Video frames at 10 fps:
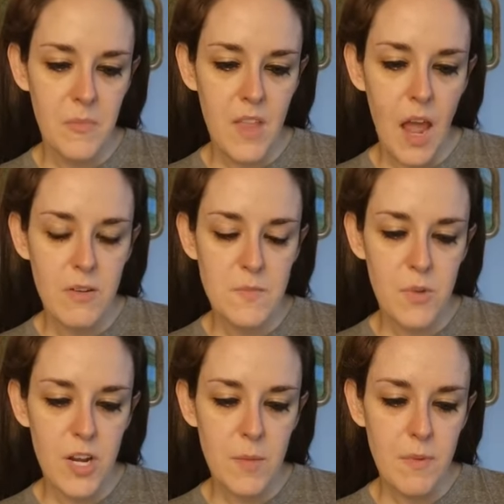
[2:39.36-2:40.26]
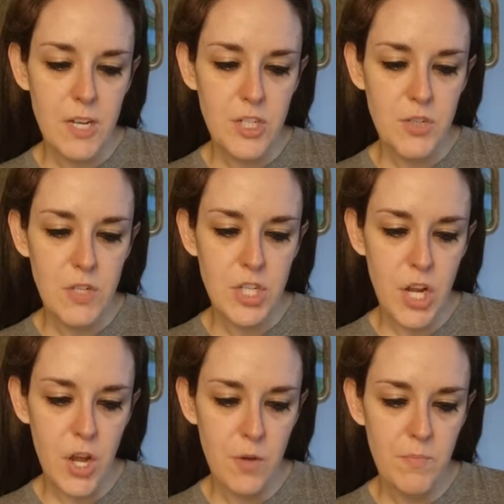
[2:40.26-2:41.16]
I was brought up in a Jewish
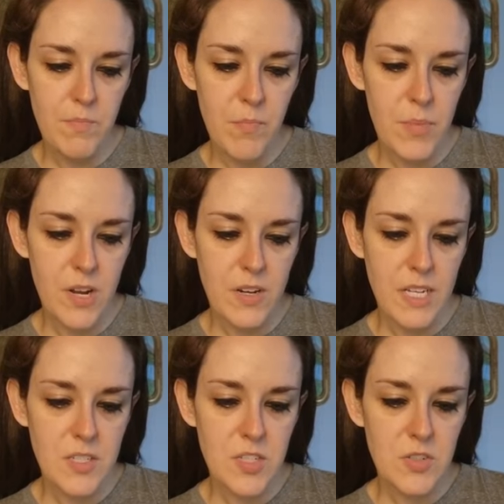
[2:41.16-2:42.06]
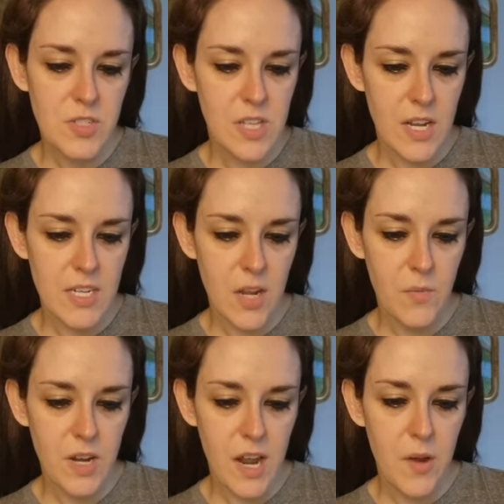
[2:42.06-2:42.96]
home. But on Easter Sunday,
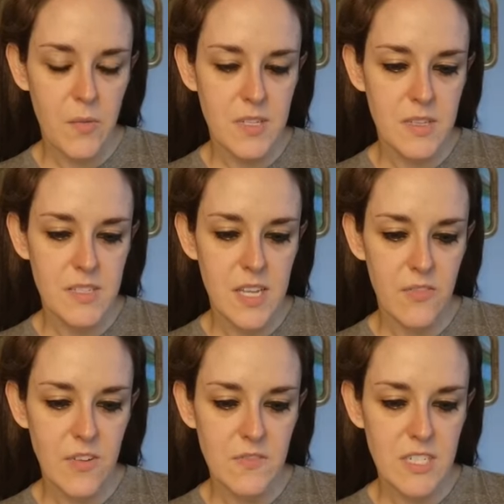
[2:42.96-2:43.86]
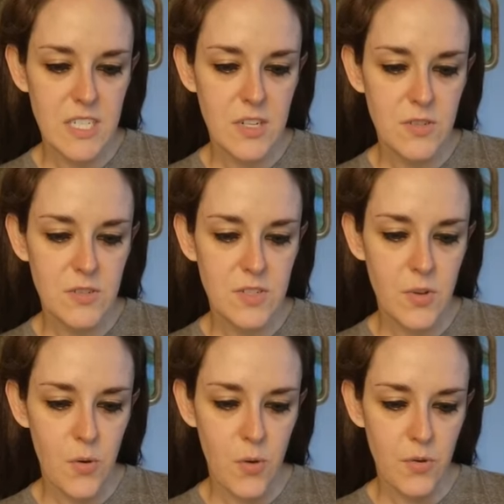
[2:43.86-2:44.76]
when I was 50 years
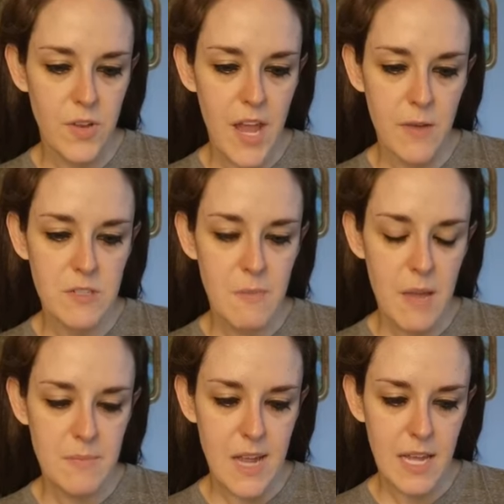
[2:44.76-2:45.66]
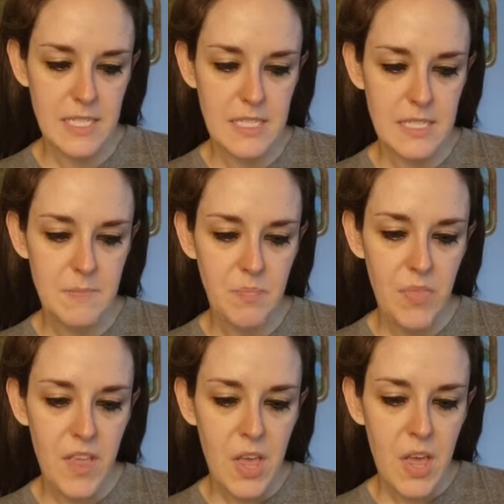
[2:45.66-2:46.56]
old, I was baptized.
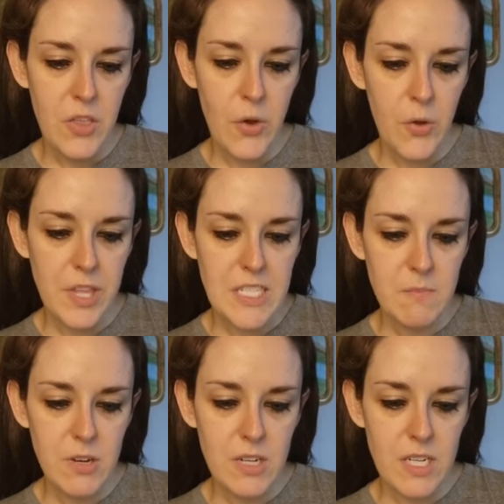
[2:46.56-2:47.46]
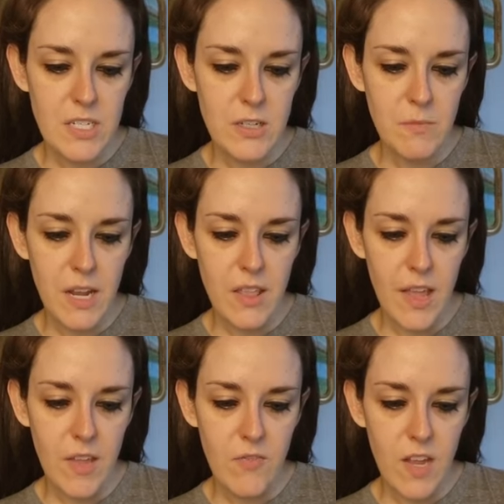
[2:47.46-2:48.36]
The Holy Spirit entered my
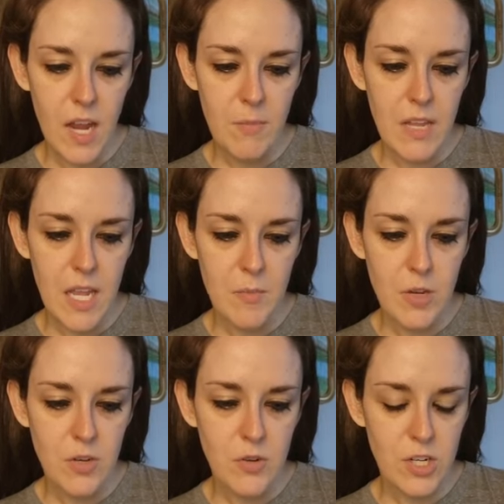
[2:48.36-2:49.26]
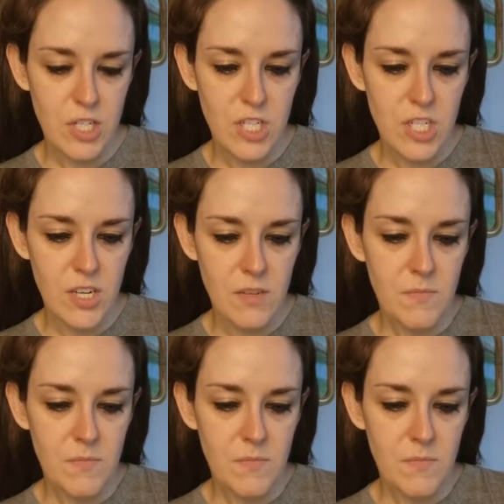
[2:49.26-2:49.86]
life and I became a new Christian.